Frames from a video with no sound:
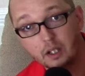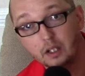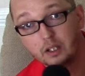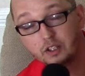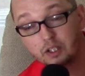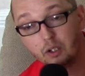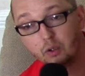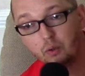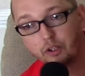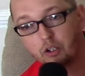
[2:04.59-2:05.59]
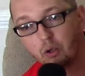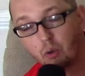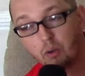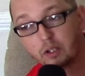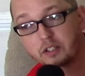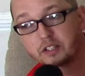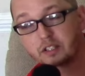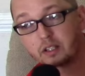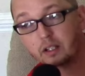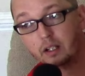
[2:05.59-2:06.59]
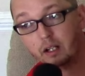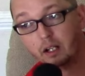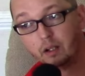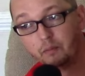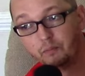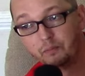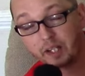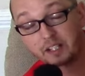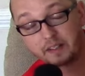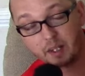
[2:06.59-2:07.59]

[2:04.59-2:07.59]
So the cores, like I said,